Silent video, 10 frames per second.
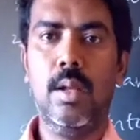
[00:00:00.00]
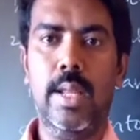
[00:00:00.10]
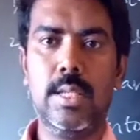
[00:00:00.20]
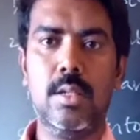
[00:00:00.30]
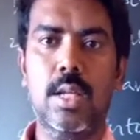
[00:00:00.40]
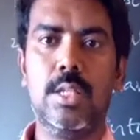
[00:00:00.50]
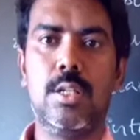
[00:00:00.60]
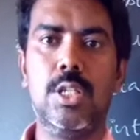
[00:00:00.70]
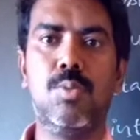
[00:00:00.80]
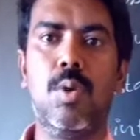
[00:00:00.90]
Next,
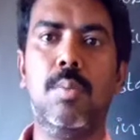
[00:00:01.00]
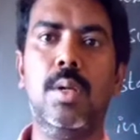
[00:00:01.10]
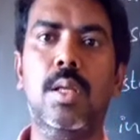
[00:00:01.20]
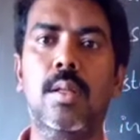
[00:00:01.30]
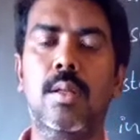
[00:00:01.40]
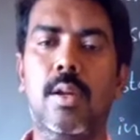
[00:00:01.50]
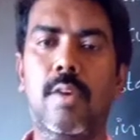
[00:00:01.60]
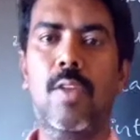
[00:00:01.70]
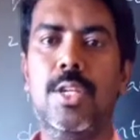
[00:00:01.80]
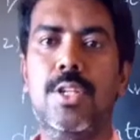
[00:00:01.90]
lustrous property.
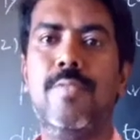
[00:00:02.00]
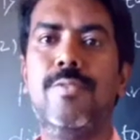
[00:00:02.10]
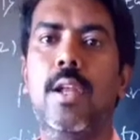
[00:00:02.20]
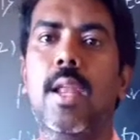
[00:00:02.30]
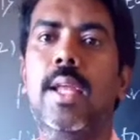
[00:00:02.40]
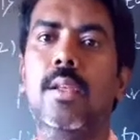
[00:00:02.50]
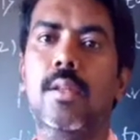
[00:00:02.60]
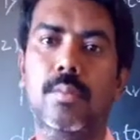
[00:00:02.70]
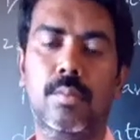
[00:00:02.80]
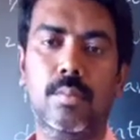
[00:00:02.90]
Reflection of sunlight.
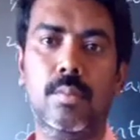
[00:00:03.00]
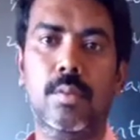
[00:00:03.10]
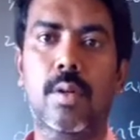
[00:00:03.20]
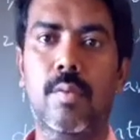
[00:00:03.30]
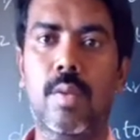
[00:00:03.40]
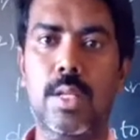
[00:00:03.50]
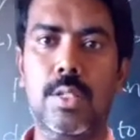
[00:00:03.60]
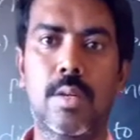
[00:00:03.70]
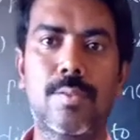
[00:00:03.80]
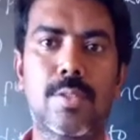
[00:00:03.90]

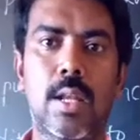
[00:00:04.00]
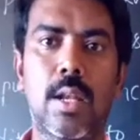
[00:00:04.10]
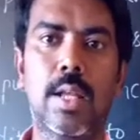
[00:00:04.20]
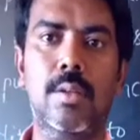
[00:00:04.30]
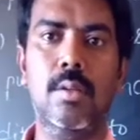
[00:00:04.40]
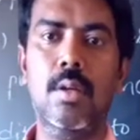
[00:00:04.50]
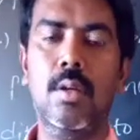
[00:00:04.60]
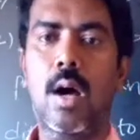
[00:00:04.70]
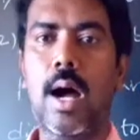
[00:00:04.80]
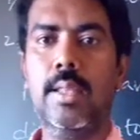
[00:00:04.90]
Reflection of sunlight
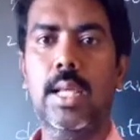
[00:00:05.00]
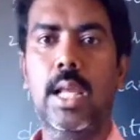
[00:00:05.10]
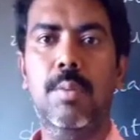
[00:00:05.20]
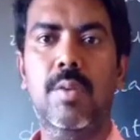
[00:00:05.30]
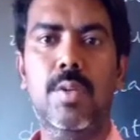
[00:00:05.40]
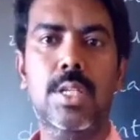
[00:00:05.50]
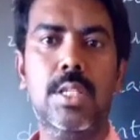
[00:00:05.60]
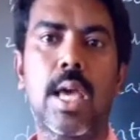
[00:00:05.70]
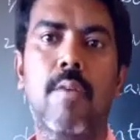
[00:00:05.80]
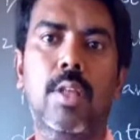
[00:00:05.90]
are the element which
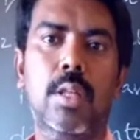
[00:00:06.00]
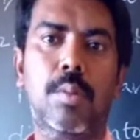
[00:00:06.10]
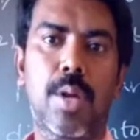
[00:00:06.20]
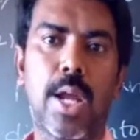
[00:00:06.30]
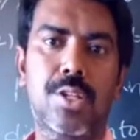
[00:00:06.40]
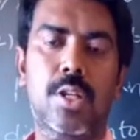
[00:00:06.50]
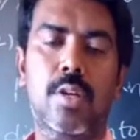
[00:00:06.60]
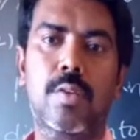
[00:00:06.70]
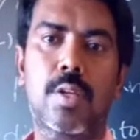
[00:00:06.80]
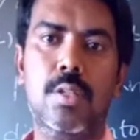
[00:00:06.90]
is having the bright
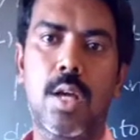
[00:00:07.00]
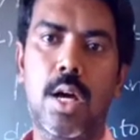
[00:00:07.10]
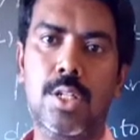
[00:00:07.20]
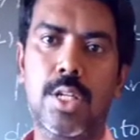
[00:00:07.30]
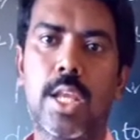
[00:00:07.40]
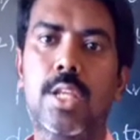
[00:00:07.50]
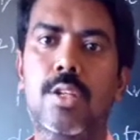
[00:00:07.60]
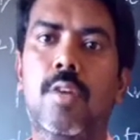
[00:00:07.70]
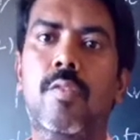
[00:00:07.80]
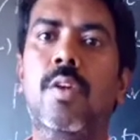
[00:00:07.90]
surface or shiny
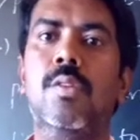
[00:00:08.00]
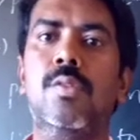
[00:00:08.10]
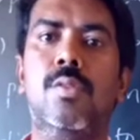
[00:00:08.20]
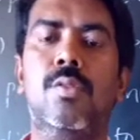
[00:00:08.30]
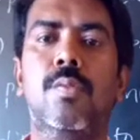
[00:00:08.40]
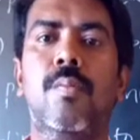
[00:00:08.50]
surface.